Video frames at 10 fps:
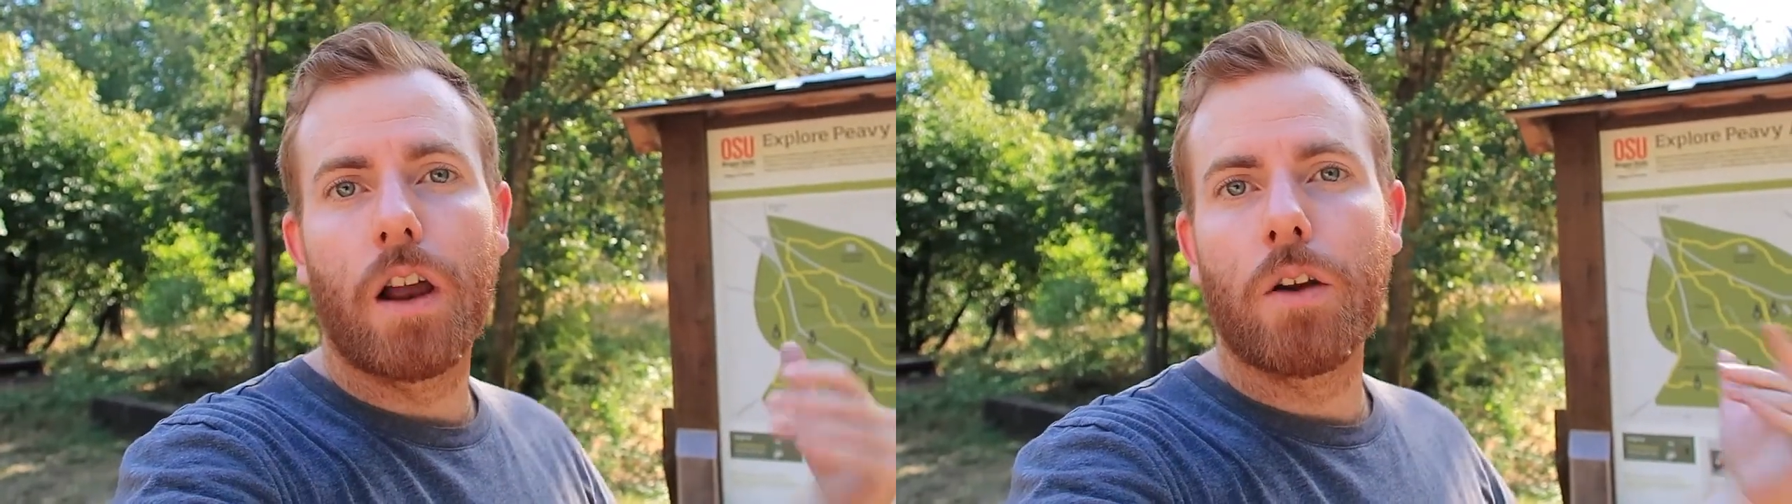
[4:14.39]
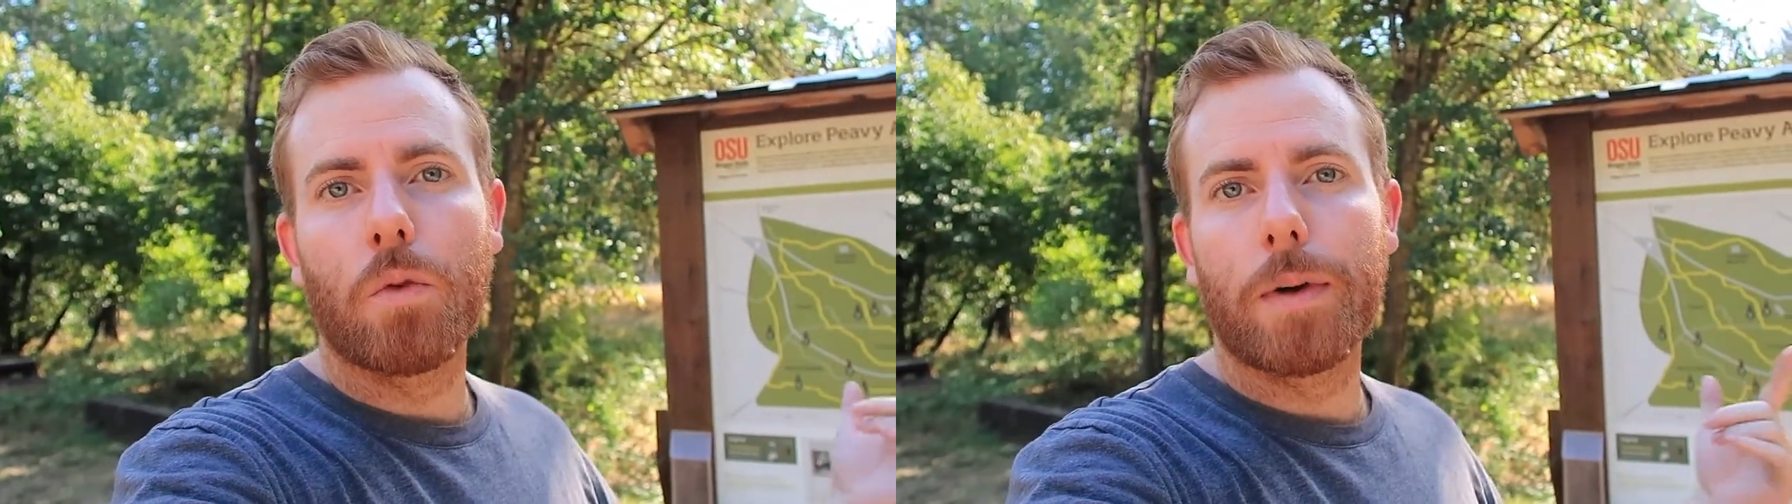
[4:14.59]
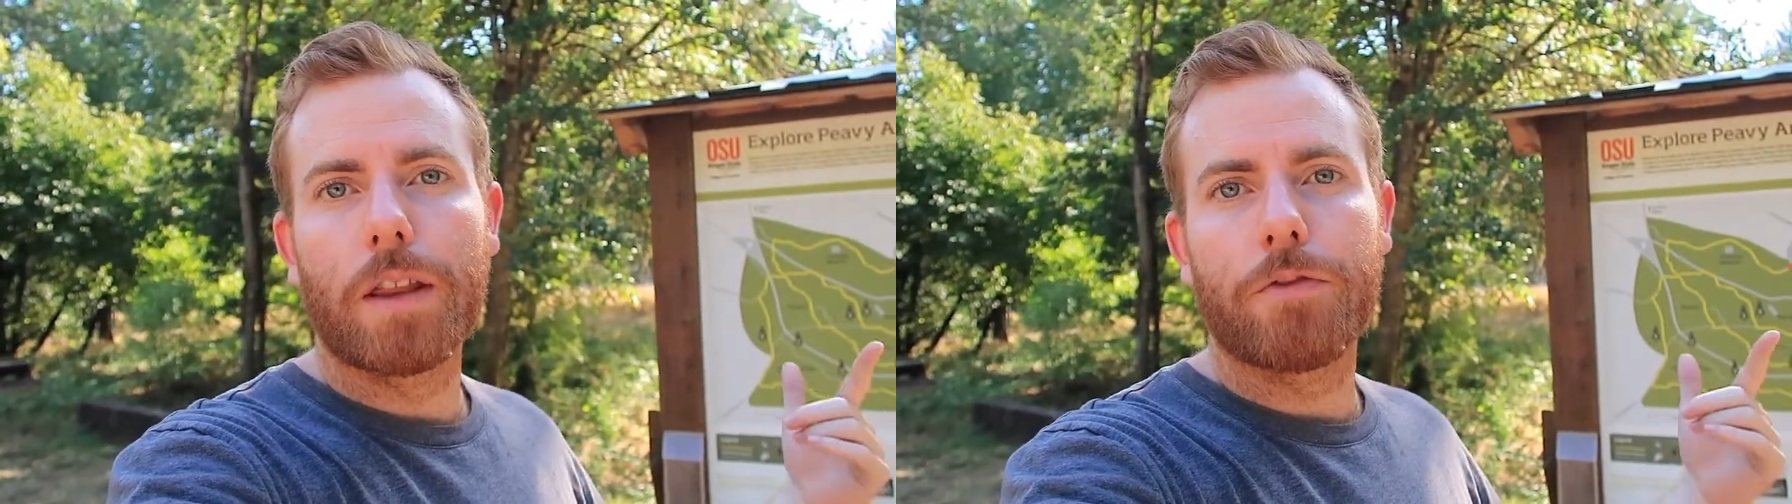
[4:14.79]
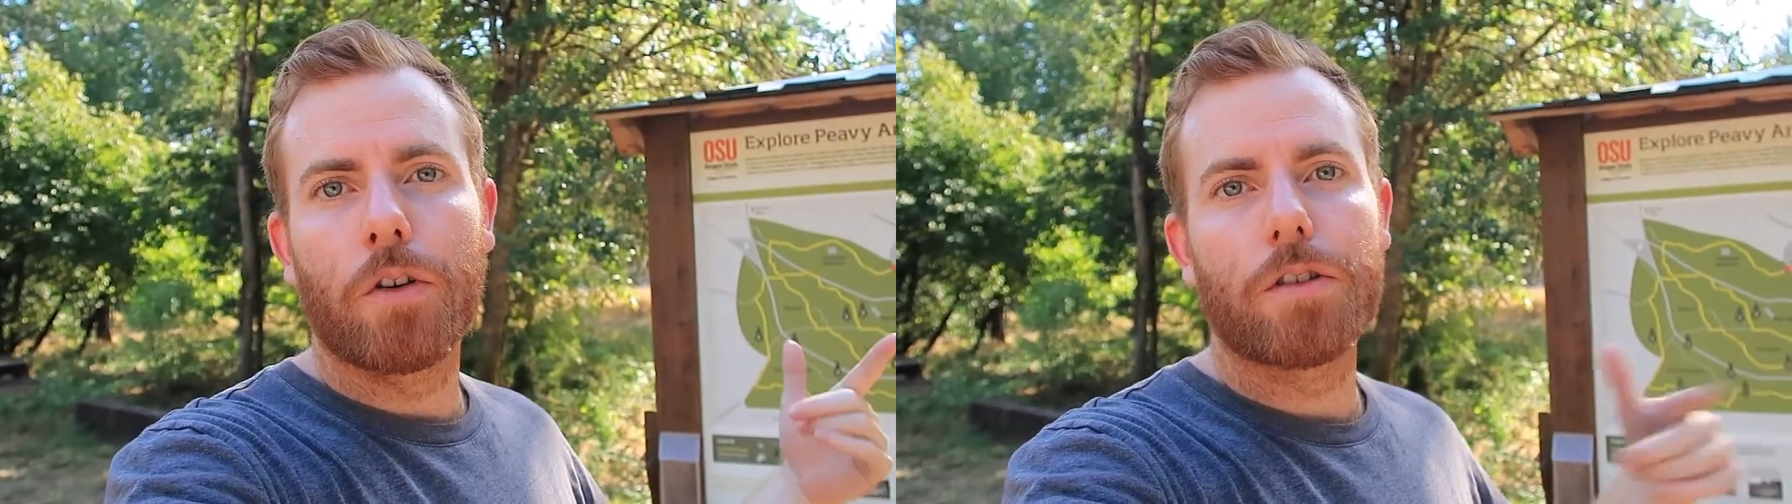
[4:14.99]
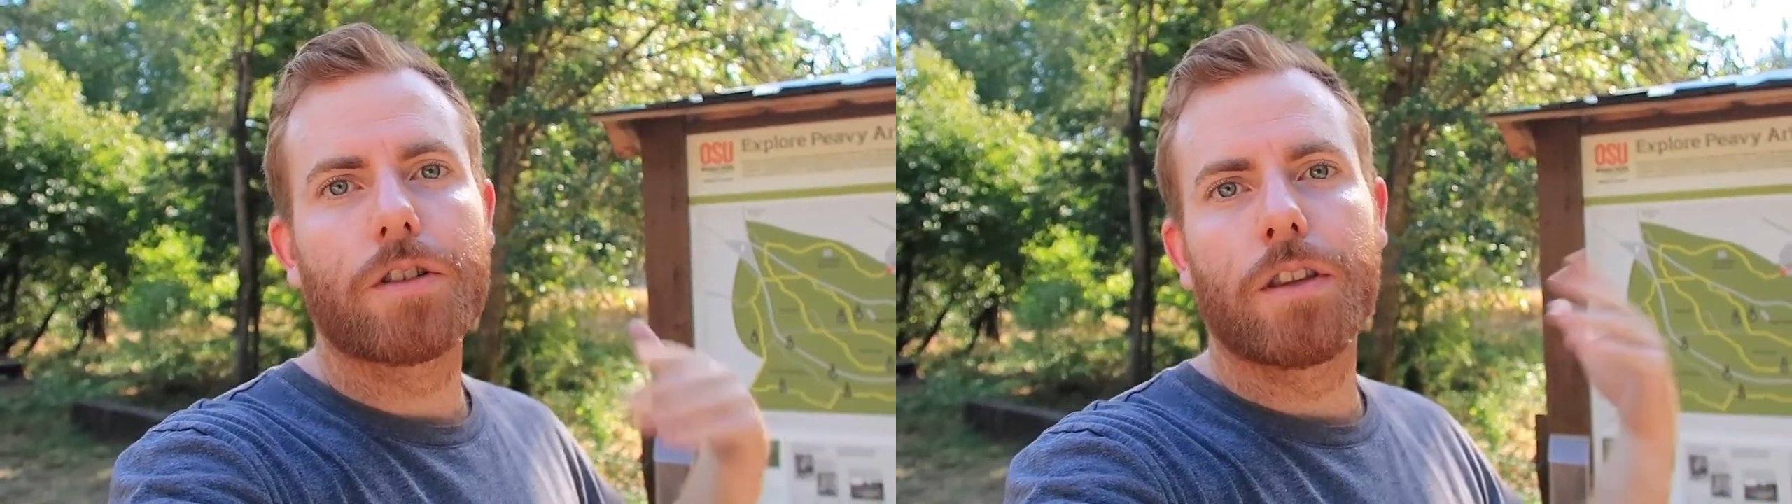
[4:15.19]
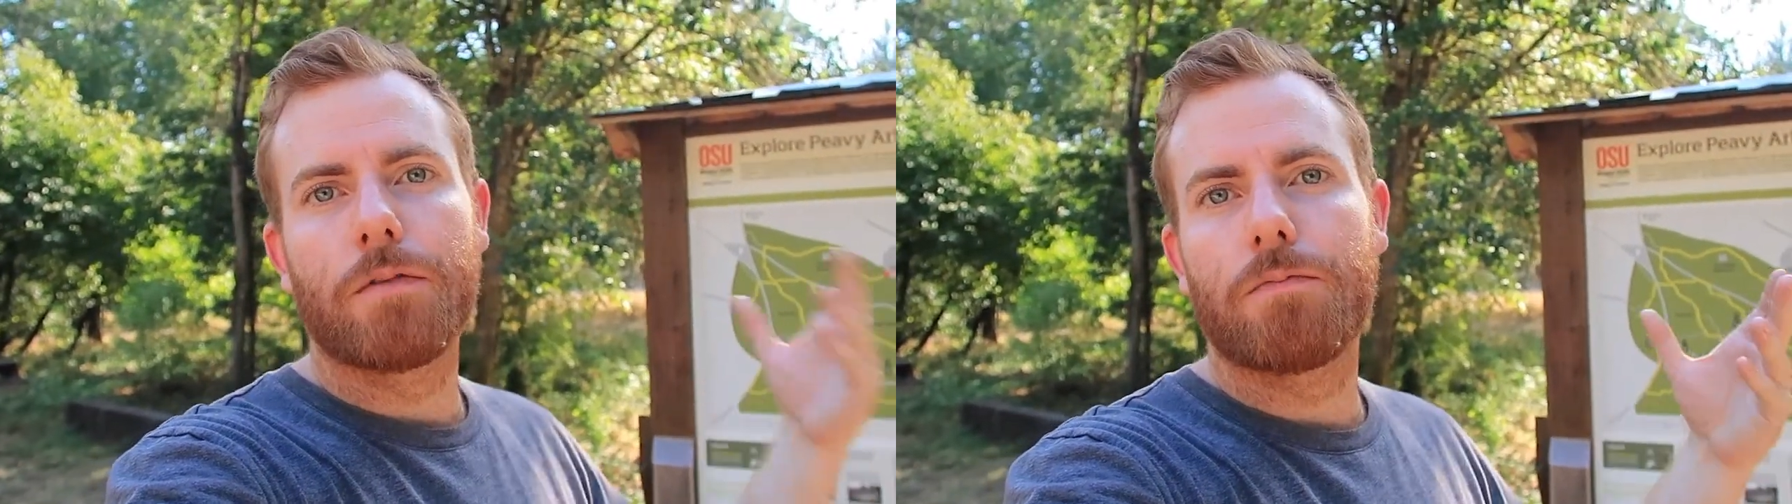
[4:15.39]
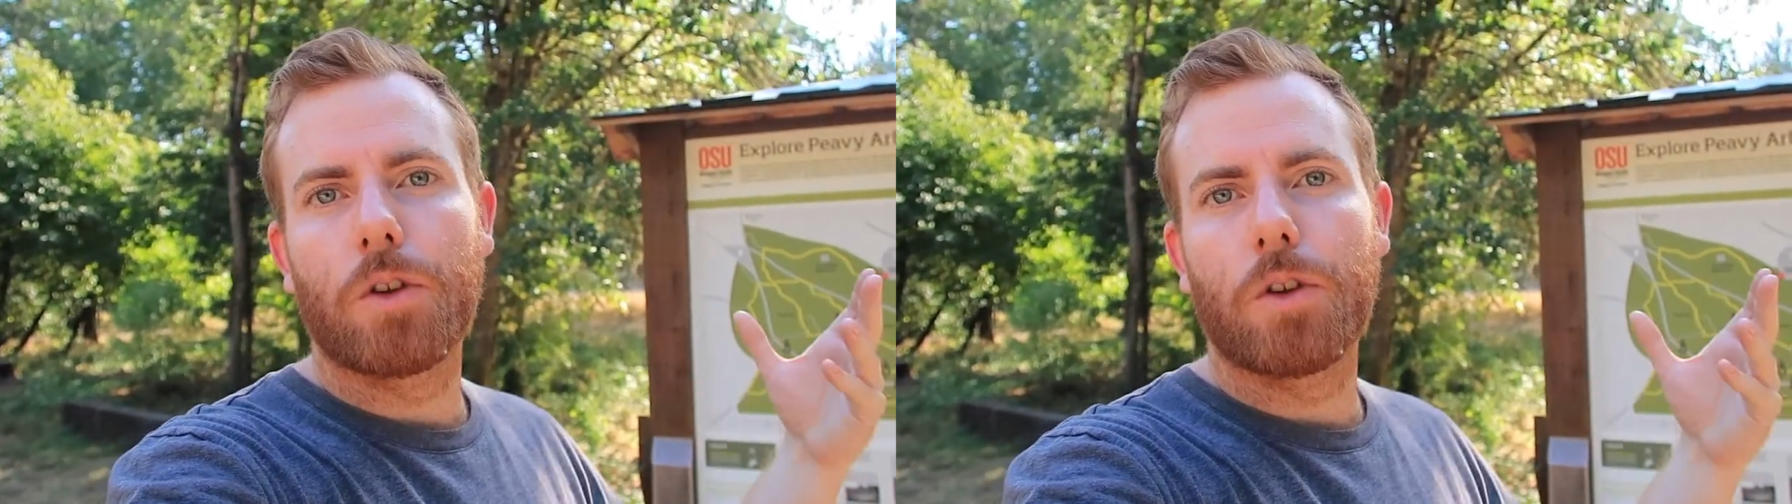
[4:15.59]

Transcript: learn all about the forest and